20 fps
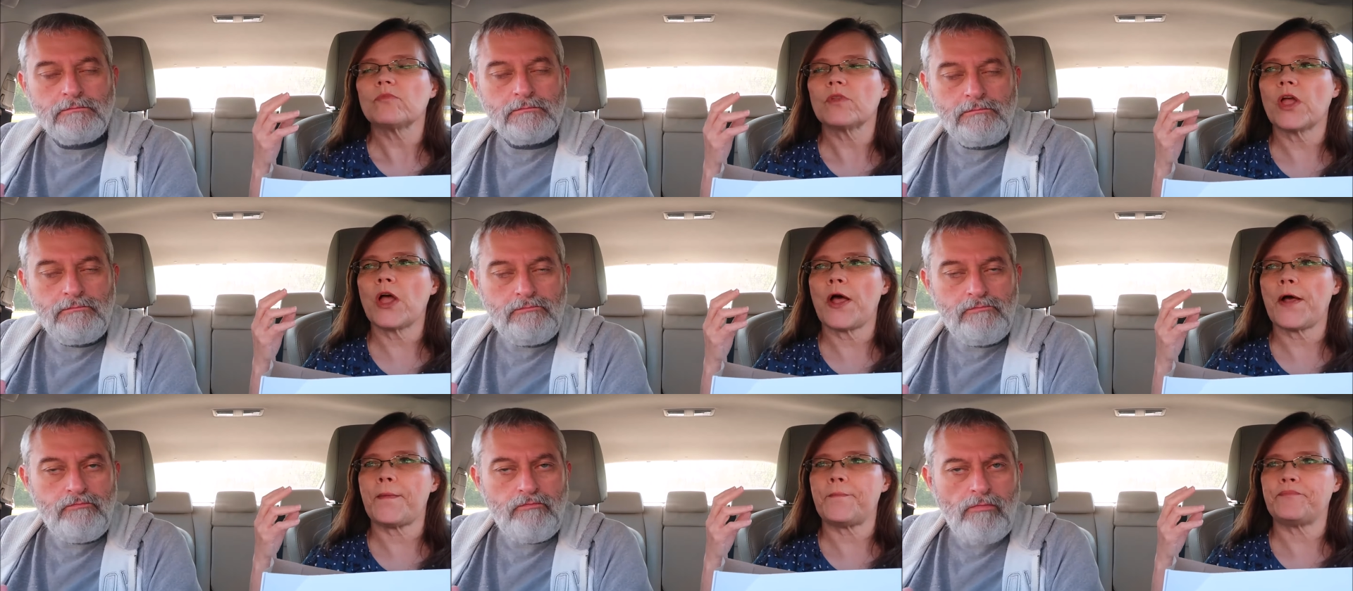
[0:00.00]

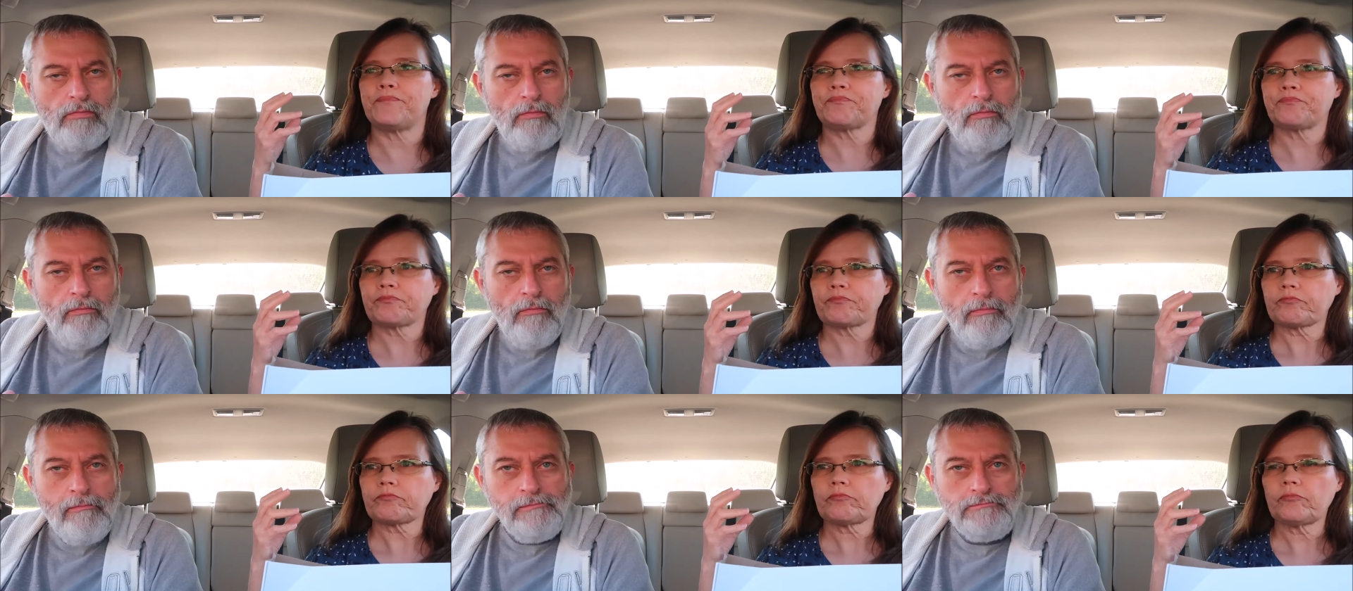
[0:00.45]
Speaker 1: Um,
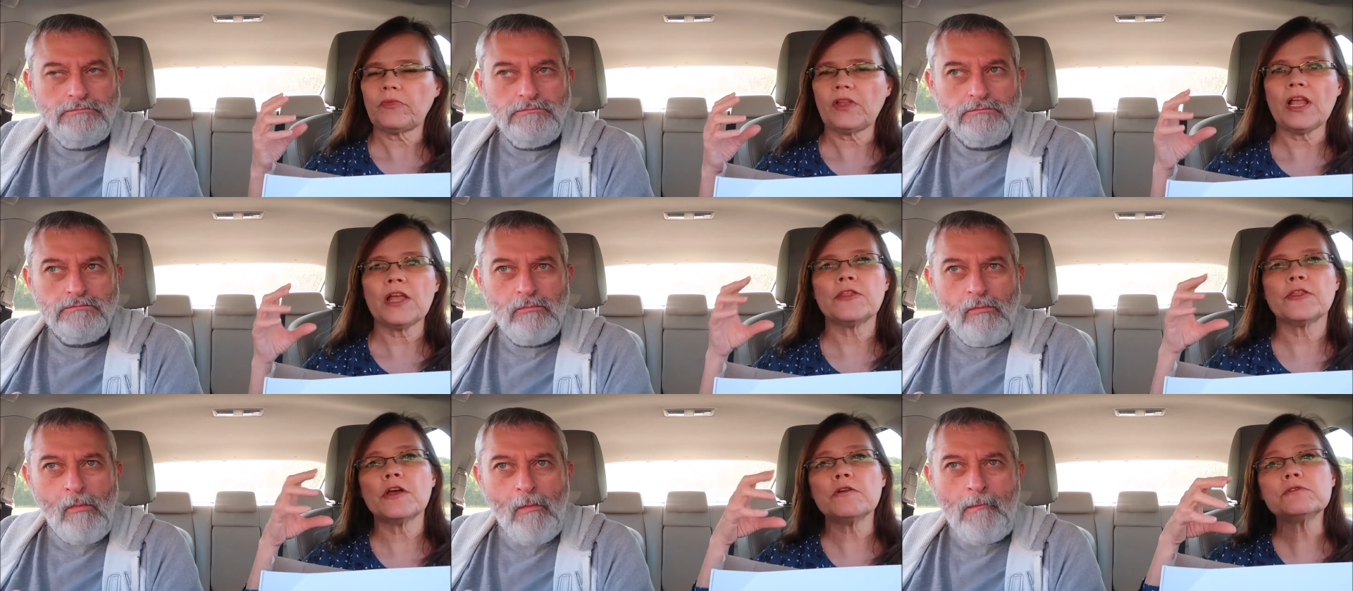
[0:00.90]

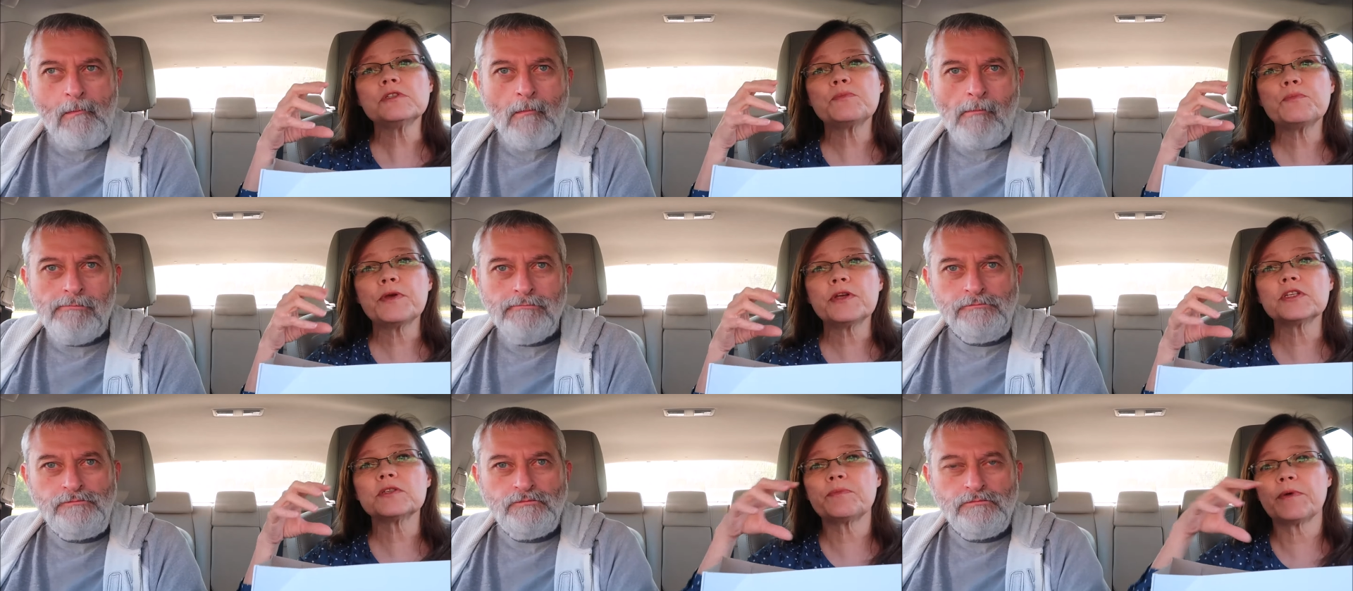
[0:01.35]
those
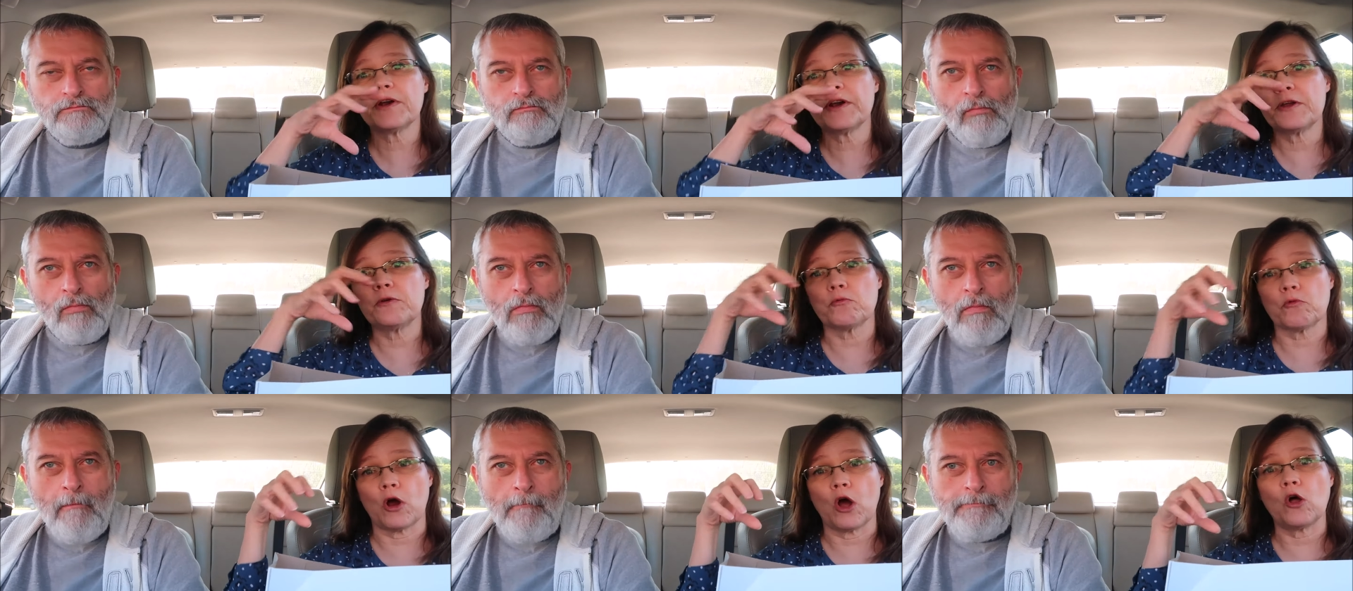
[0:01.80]

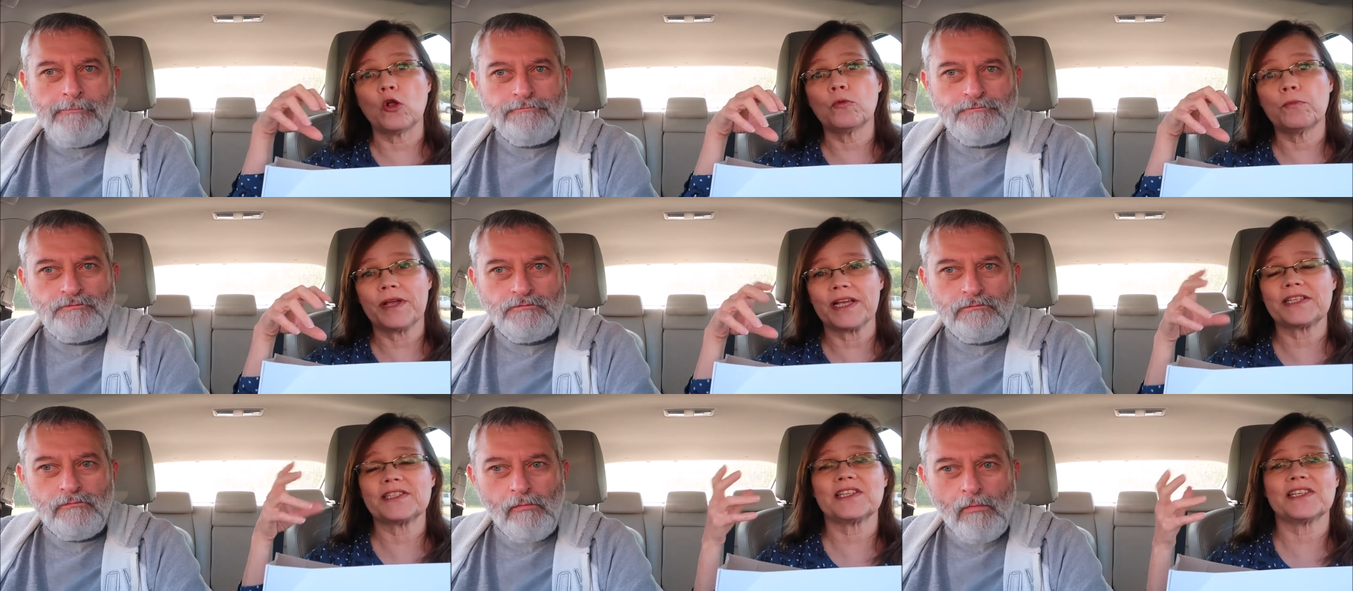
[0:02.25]
Pillsbury roll
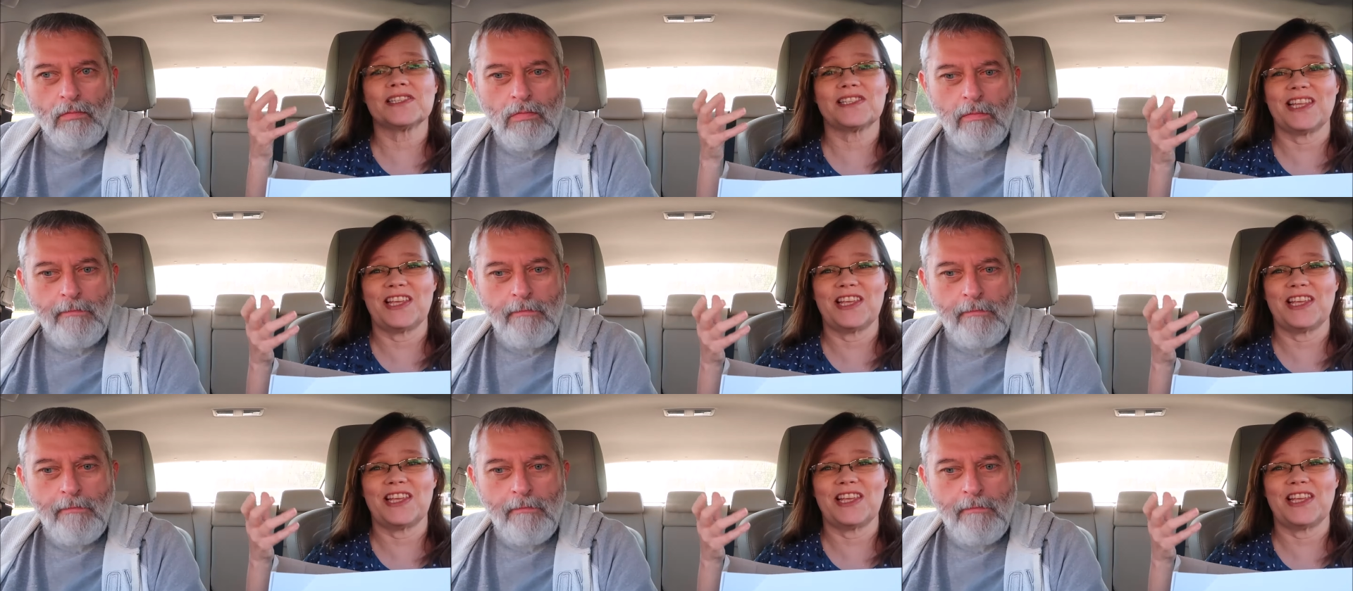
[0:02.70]
mixes